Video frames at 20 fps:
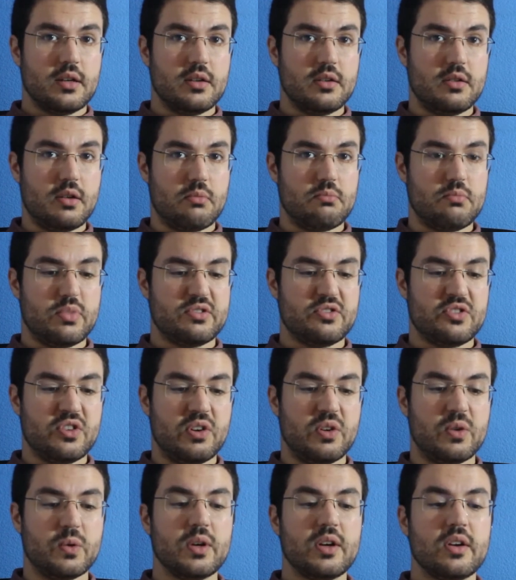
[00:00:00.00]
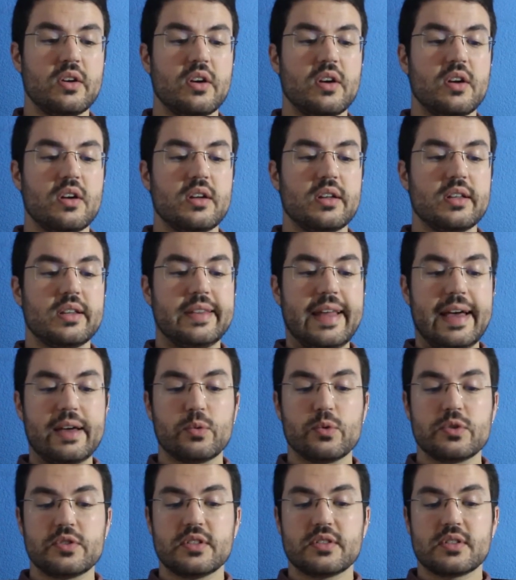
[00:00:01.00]
Number 2,
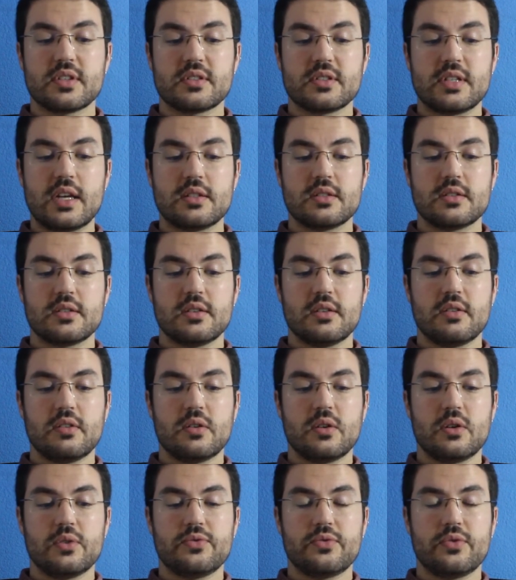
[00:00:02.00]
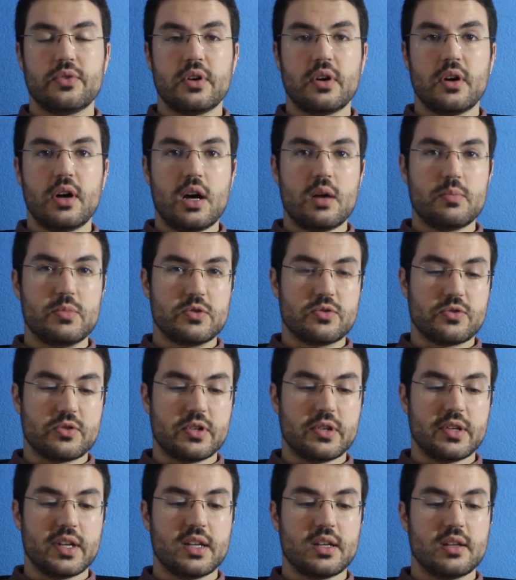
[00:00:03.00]
language is a set of
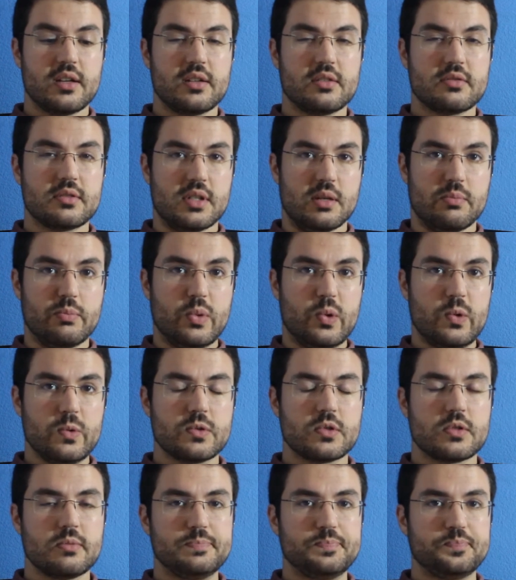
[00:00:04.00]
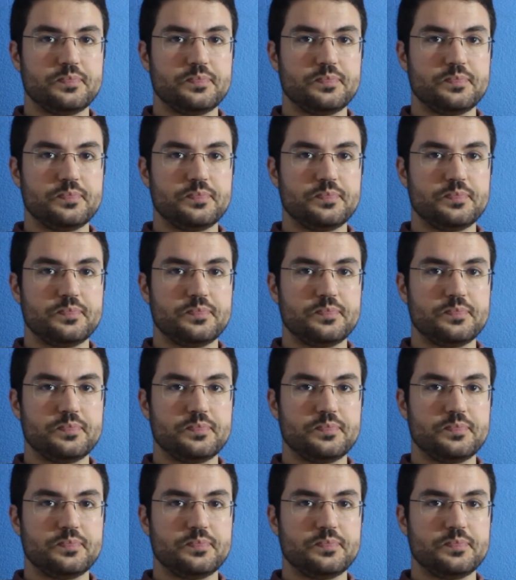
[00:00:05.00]
arbitrary symbols.